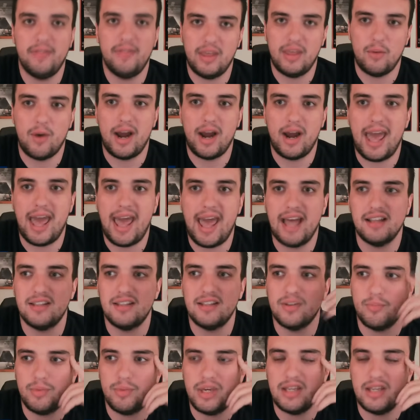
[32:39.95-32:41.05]
They want to add
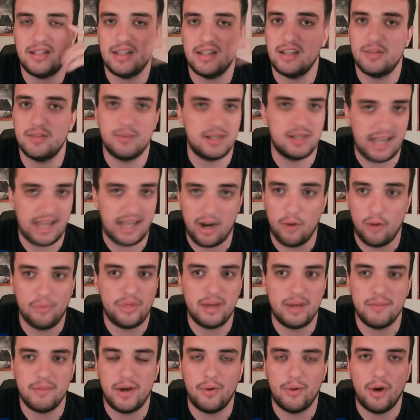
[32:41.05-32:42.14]
some pieces because I don't
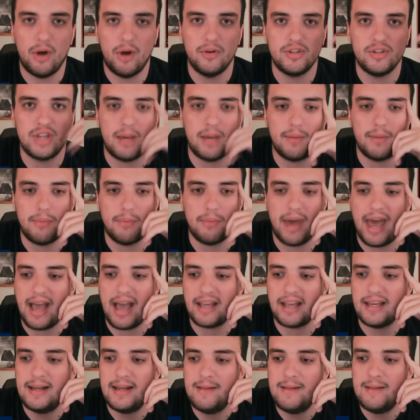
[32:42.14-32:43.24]
think Monroe is coming back.